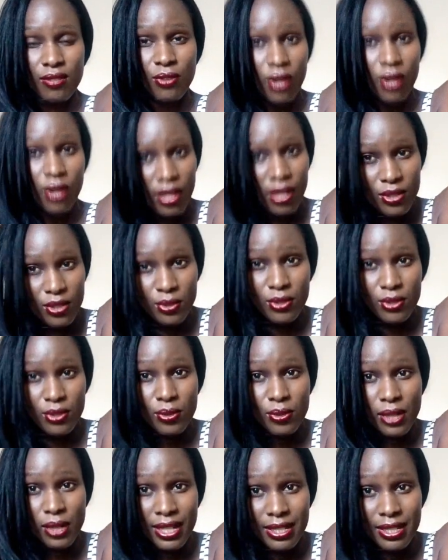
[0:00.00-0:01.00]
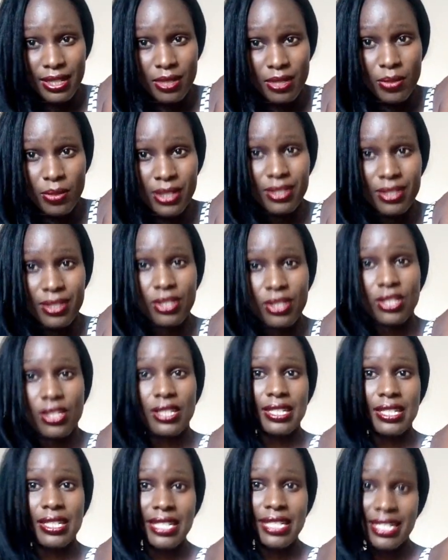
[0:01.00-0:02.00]
for her it was too late because
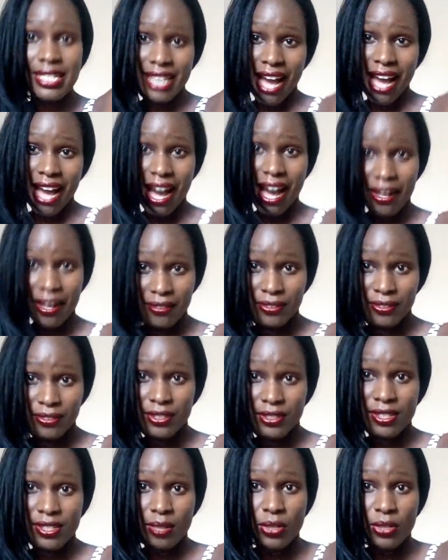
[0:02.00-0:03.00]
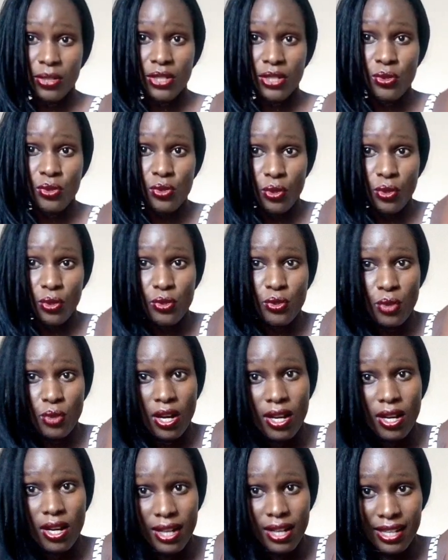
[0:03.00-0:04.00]
she didn't have somebody to talk to
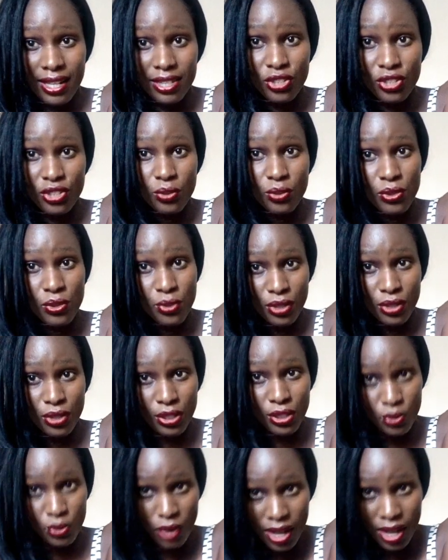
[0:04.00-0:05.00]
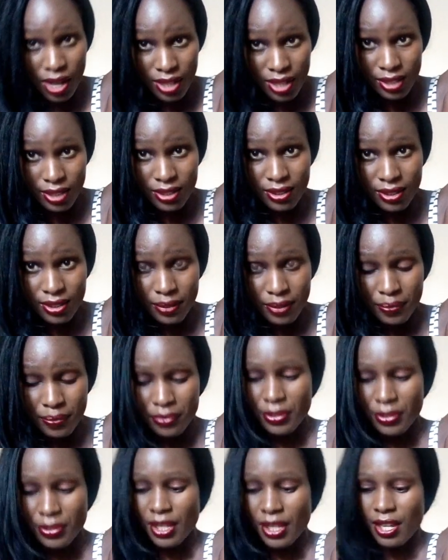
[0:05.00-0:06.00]
her like she was talking to us.
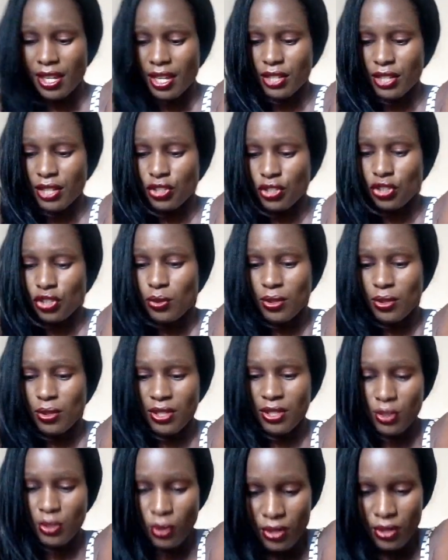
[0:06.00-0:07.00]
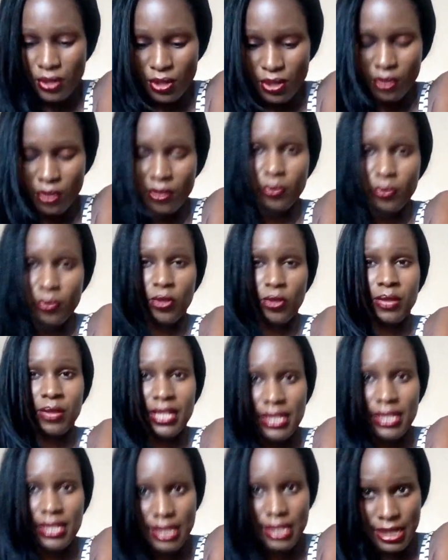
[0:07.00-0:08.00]
And she was a daughter of a
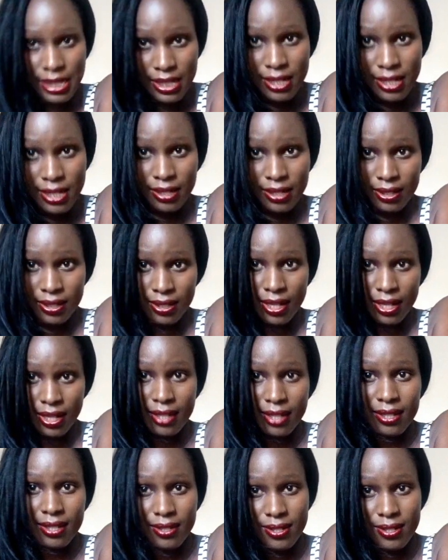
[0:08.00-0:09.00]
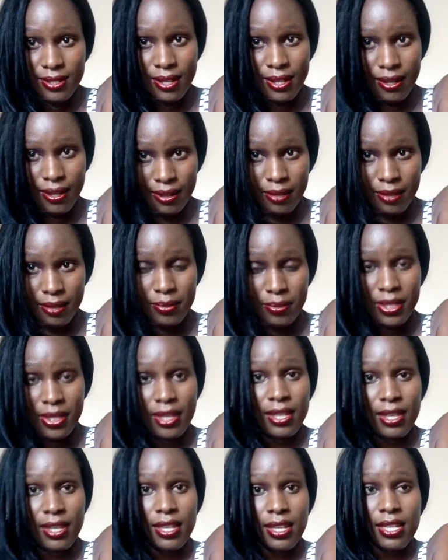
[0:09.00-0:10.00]
prominent leader at that time,
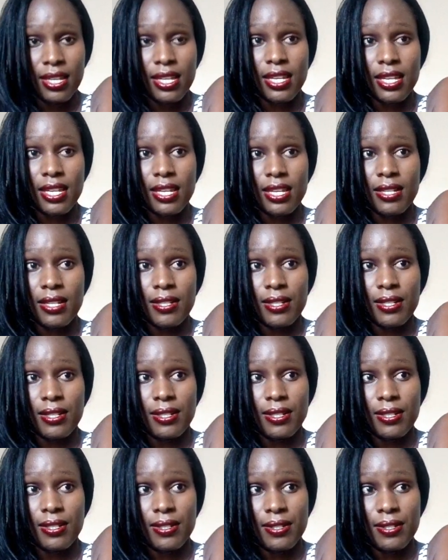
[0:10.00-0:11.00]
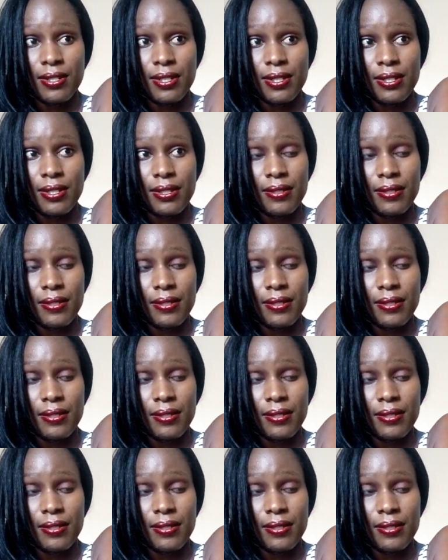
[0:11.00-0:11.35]
and